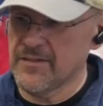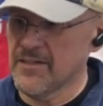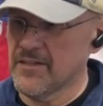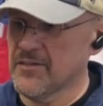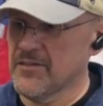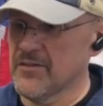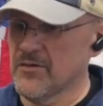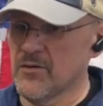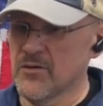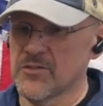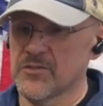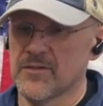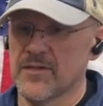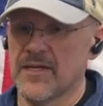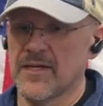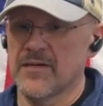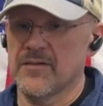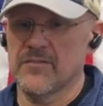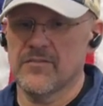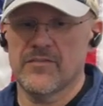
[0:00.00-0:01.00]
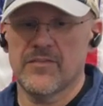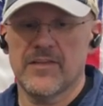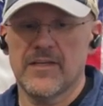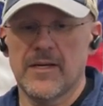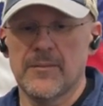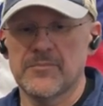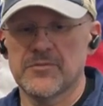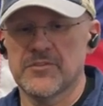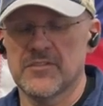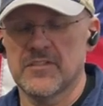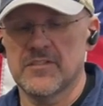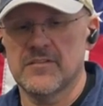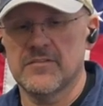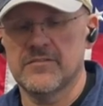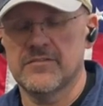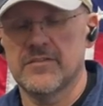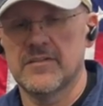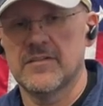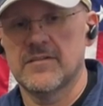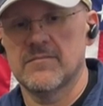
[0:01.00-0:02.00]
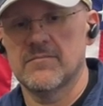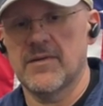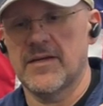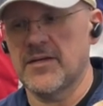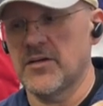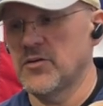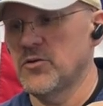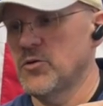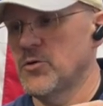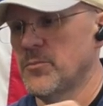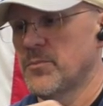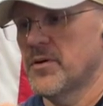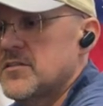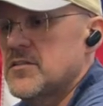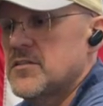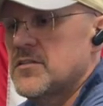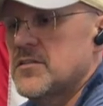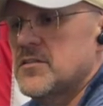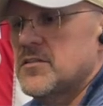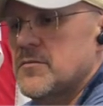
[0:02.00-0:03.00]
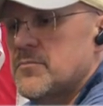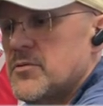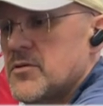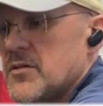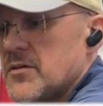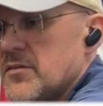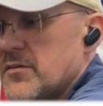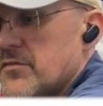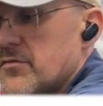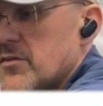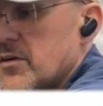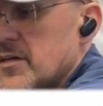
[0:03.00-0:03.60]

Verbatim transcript: And then you also have the option of like a hoop to put on the